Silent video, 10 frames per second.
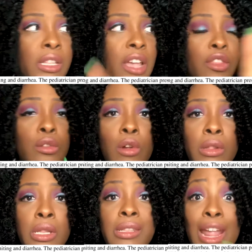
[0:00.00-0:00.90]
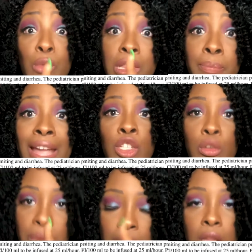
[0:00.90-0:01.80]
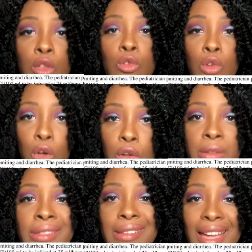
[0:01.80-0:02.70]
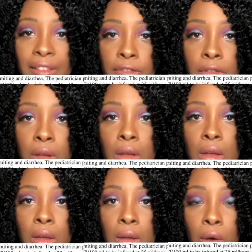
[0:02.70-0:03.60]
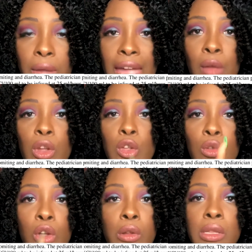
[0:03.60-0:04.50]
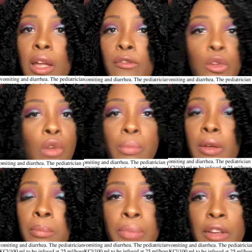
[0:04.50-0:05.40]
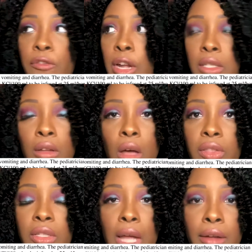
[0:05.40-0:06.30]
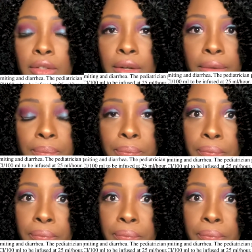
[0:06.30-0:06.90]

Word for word: the other nurses, they respect you because you know your stuff. Okay? When you know your stuff, you won't be, be afraid to call the doctor.